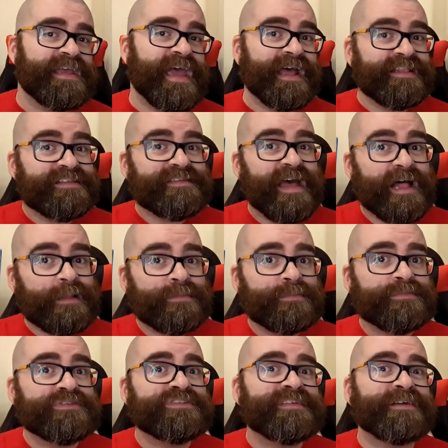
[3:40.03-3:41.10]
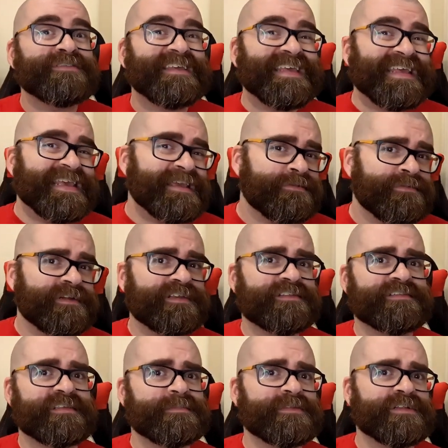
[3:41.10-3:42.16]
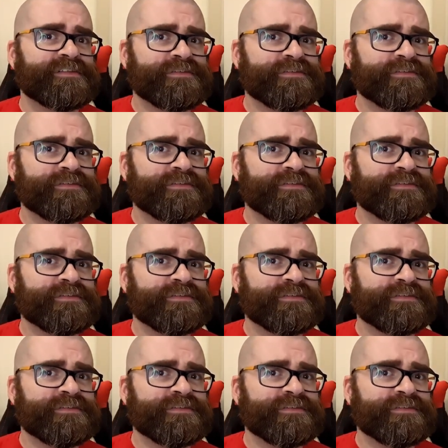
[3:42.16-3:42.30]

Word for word: and this album would sound eerily similar